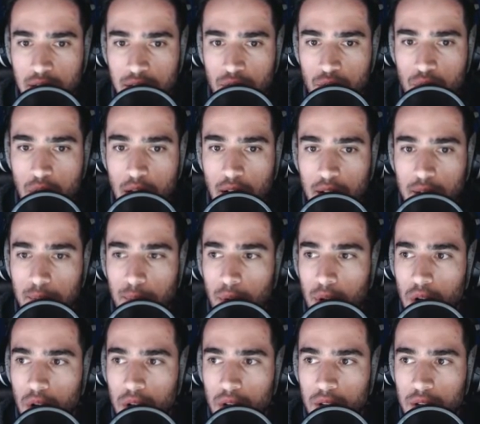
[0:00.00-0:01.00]
Dragon
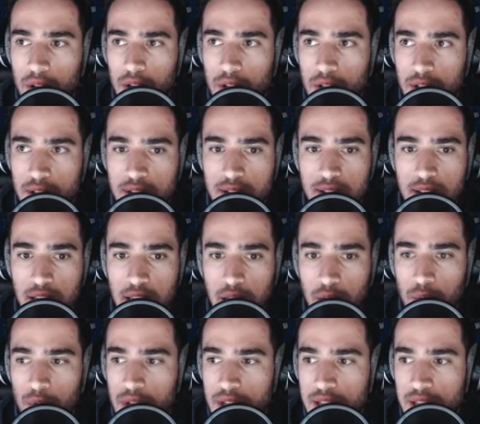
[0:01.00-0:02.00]
Ball Z
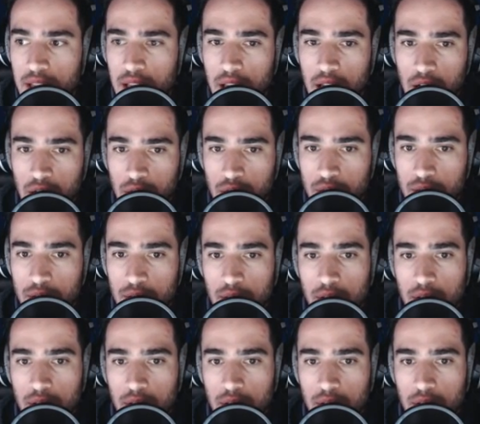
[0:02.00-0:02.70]
was here.